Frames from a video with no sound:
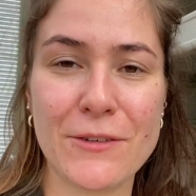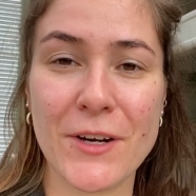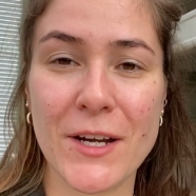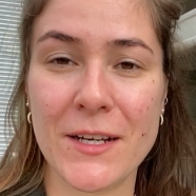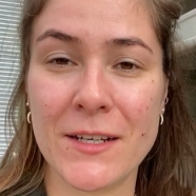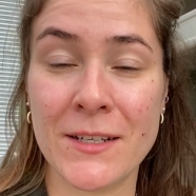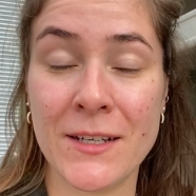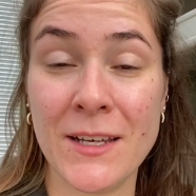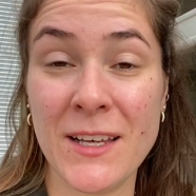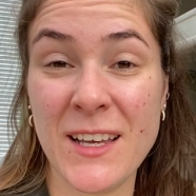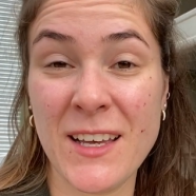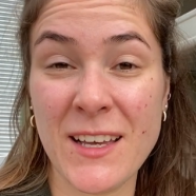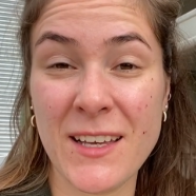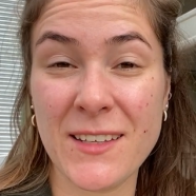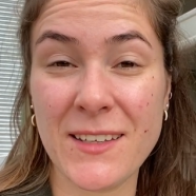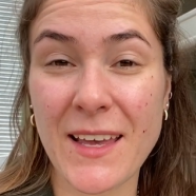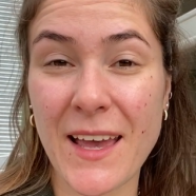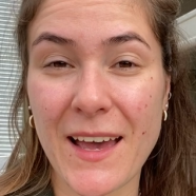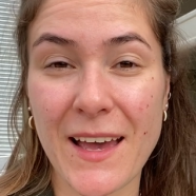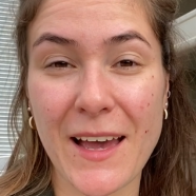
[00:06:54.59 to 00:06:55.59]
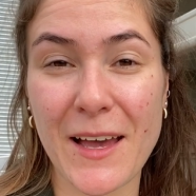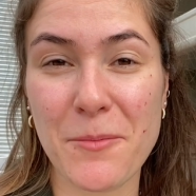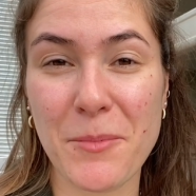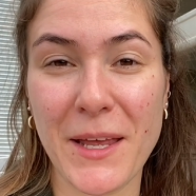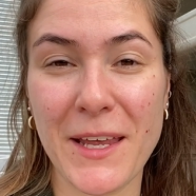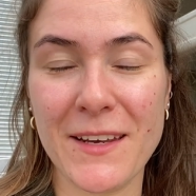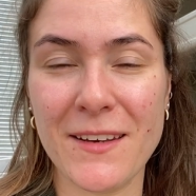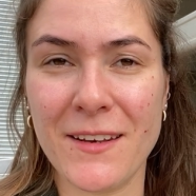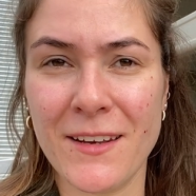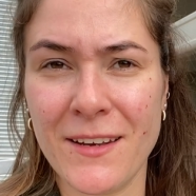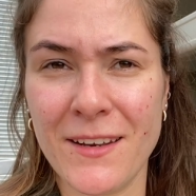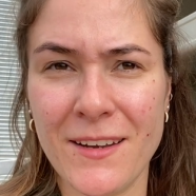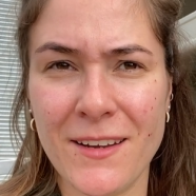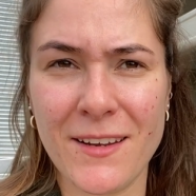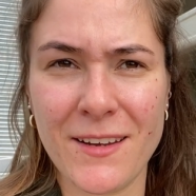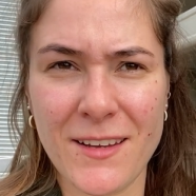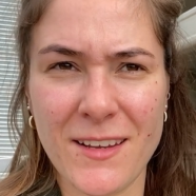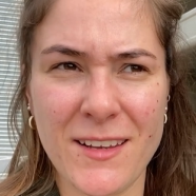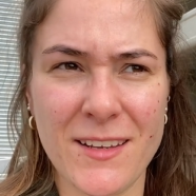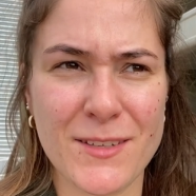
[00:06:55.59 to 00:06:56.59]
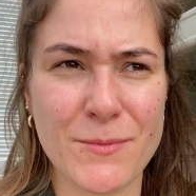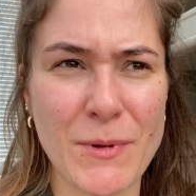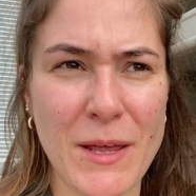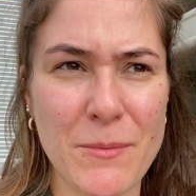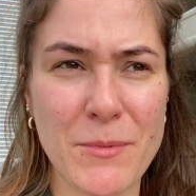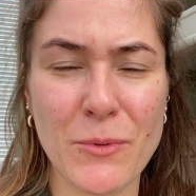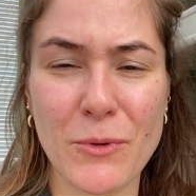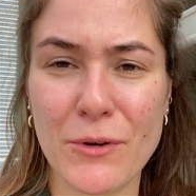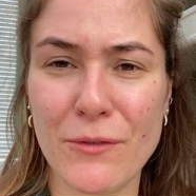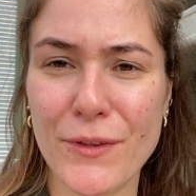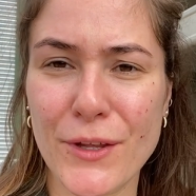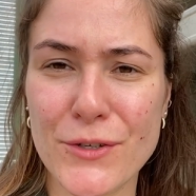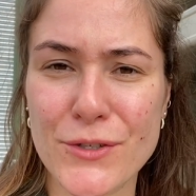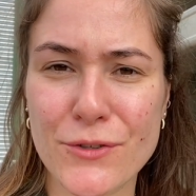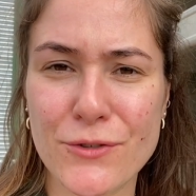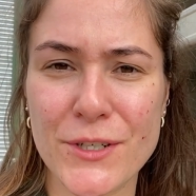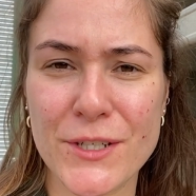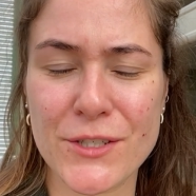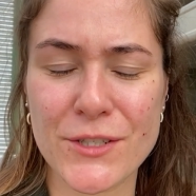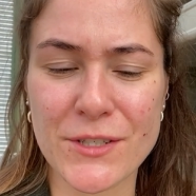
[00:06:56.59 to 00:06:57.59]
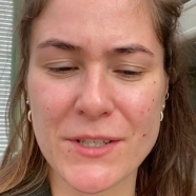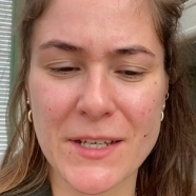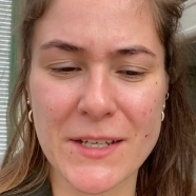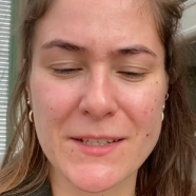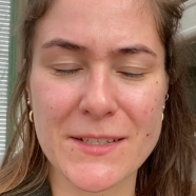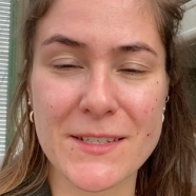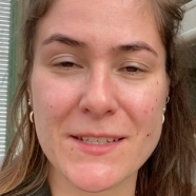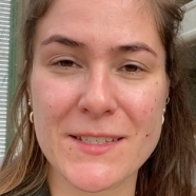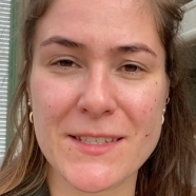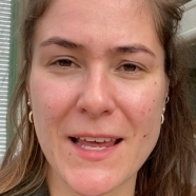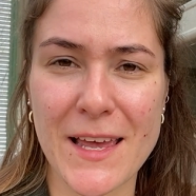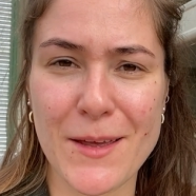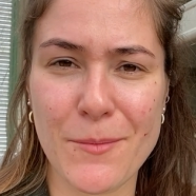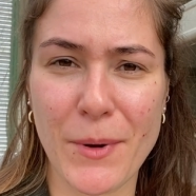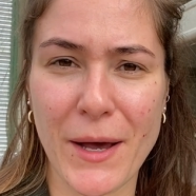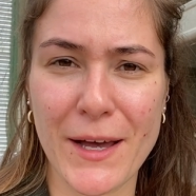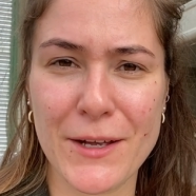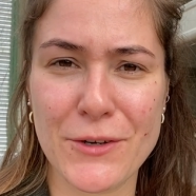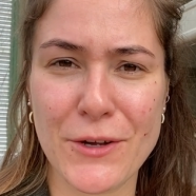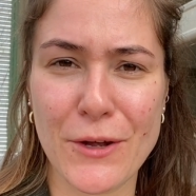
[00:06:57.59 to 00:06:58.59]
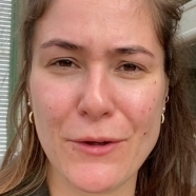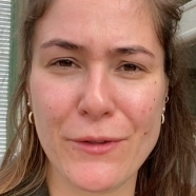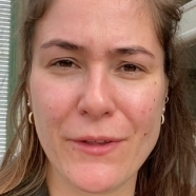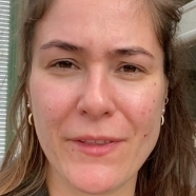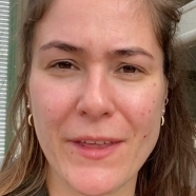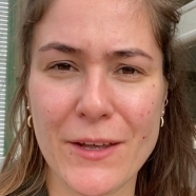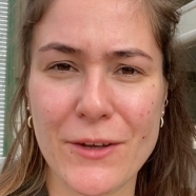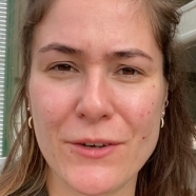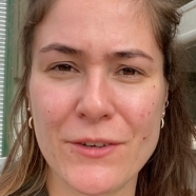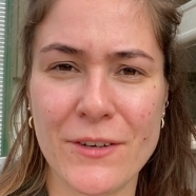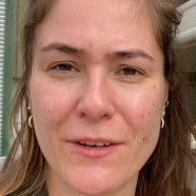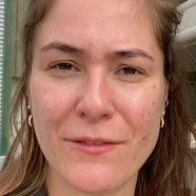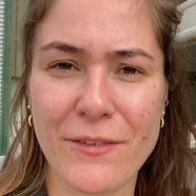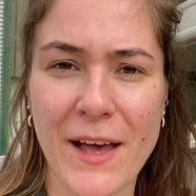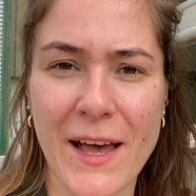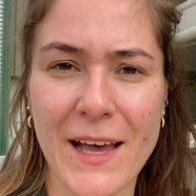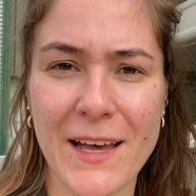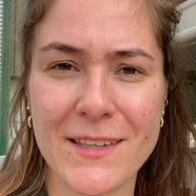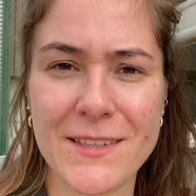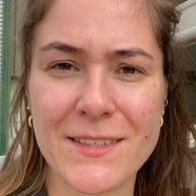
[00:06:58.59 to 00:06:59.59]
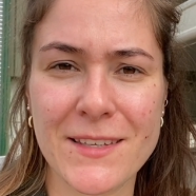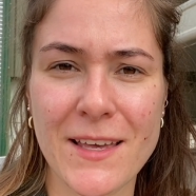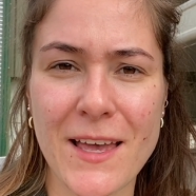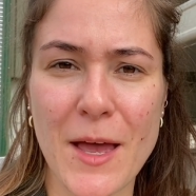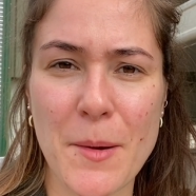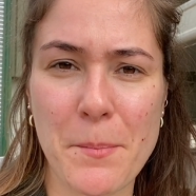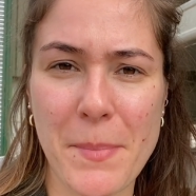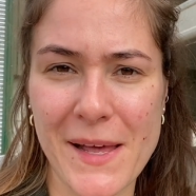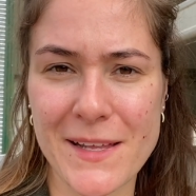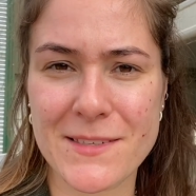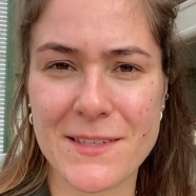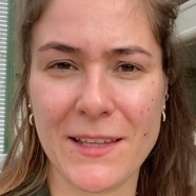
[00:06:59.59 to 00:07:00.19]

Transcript: And yeah, I mean, it's maybe one of those cringe things to say, but I know that they couldn't have had a better